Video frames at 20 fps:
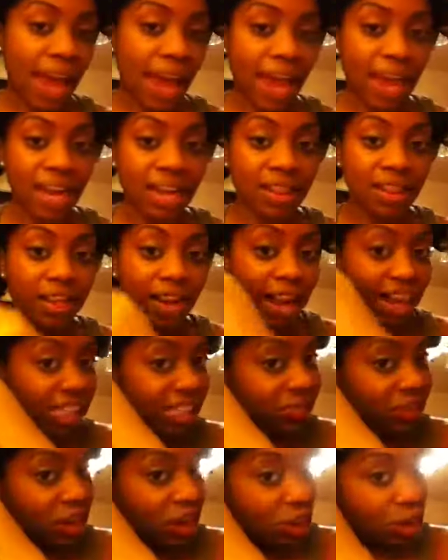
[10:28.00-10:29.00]
And in the next
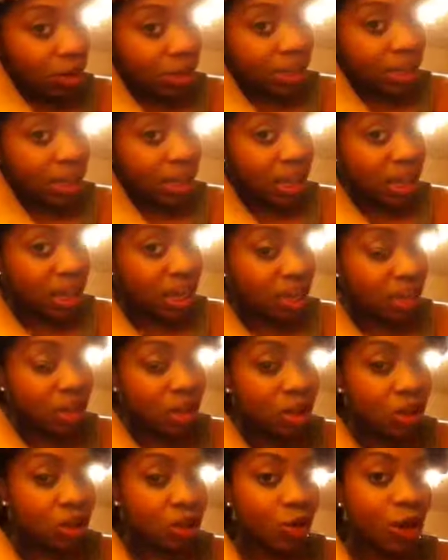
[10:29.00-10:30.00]
video again,
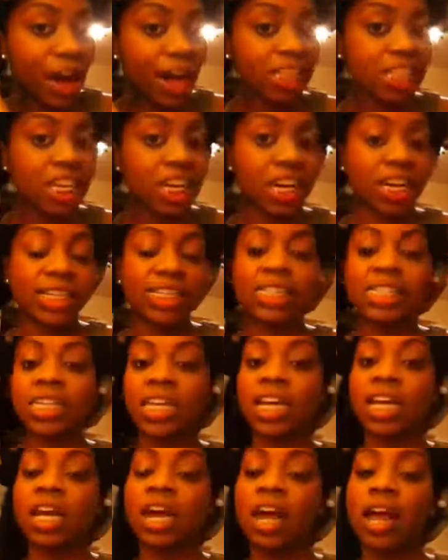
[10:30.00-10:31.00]
you guys are gonna
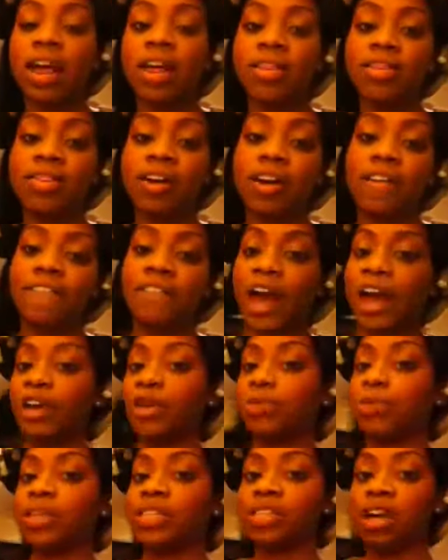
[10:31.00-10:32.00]
see the
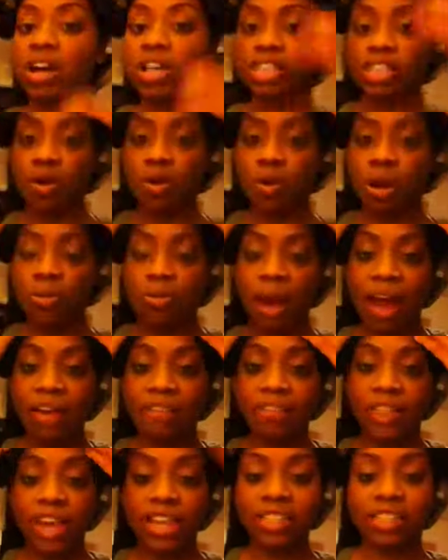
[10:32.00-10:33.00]
final results on my
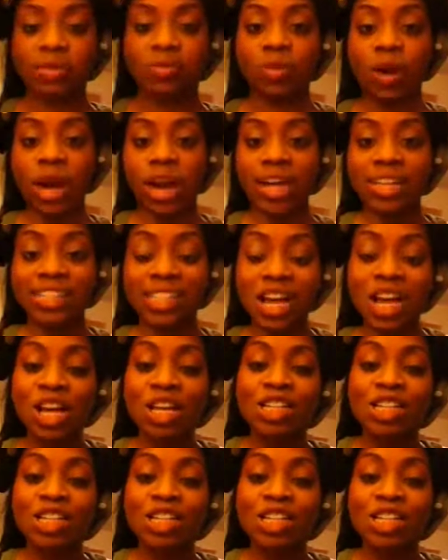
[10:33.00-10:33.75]
flexi rods.